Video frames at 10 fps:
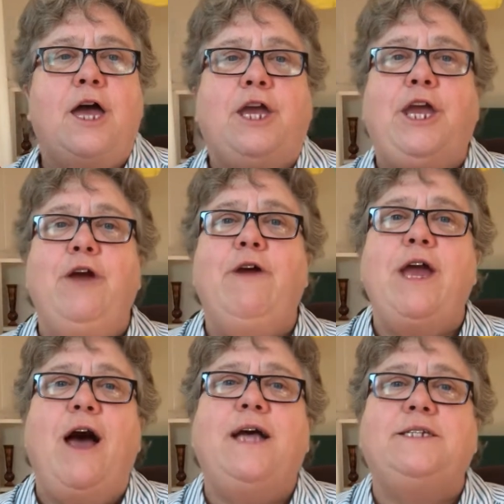
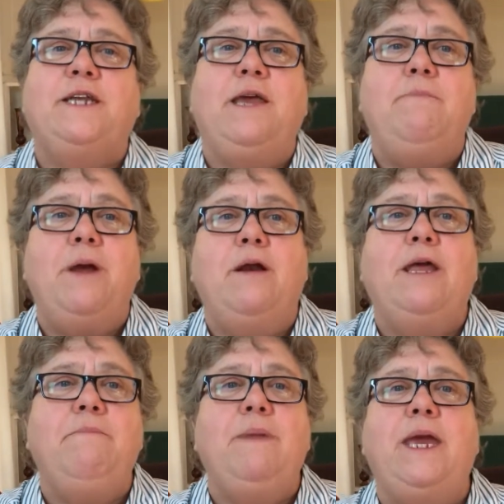Curiosity
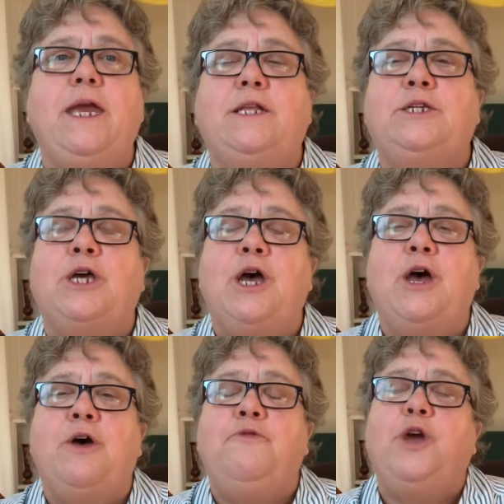merely means
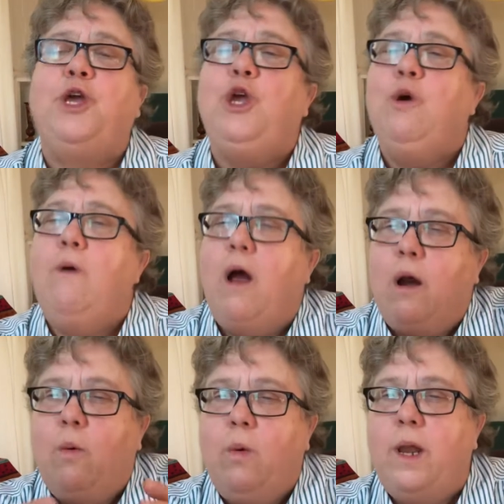that you
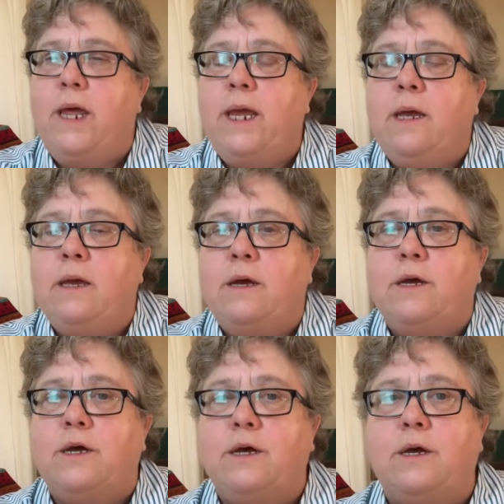are willing
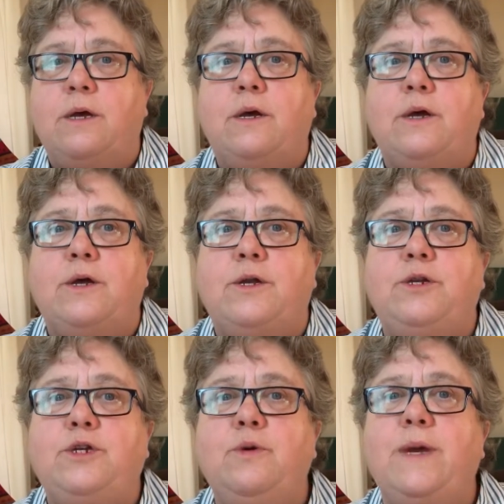
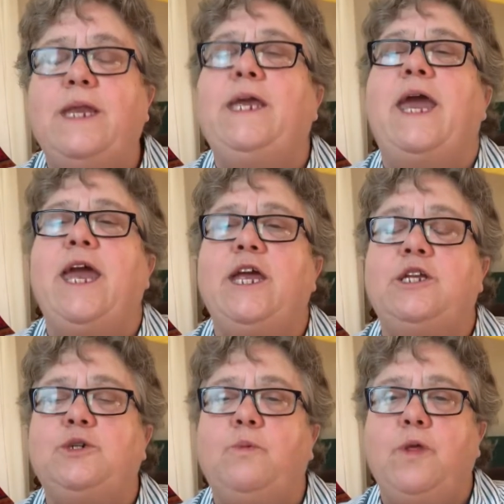to
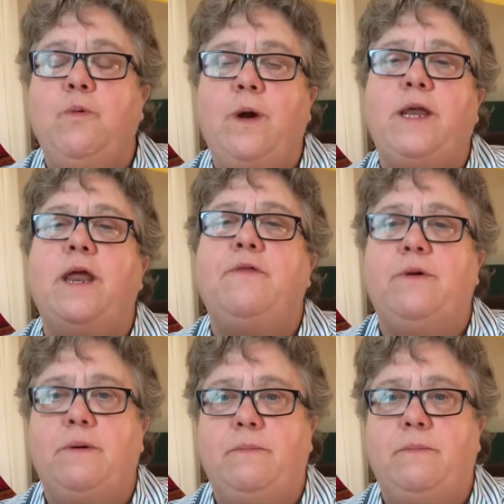engage with one another,